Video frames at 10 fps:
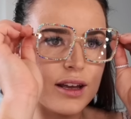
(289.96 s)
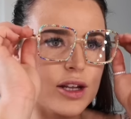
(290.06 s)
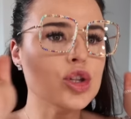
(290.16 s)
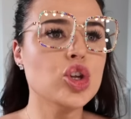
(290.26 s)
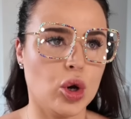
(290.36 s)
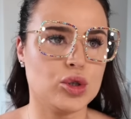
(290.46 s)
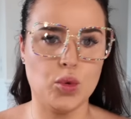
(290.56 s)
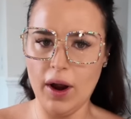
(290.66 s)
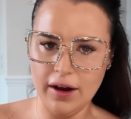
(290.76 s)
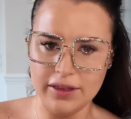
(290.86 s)
not
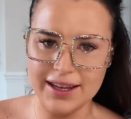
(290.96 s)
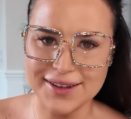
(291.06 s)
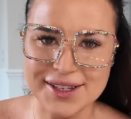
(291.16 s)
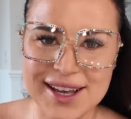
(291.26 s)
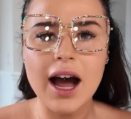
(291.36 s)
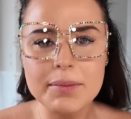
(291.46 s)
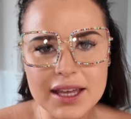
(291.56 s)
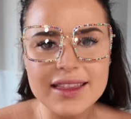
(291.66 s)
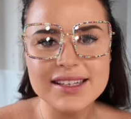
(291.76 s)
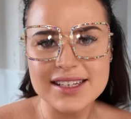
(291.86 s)
wear these. I
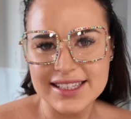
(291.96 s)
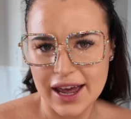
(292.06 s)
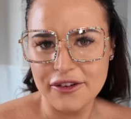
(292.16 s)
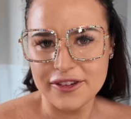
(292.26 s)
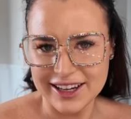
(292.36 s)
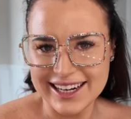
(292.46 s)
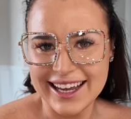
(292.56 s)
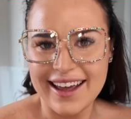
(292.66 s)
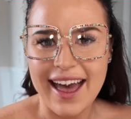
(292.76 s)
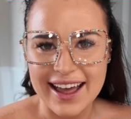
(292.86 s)
mean, these are
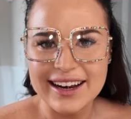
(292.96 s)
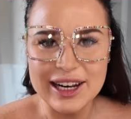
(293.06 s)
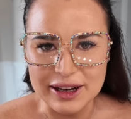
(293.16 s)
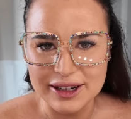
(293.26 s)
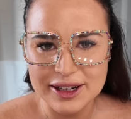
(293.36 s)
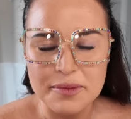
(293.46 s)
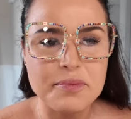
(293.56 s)
definitely a look,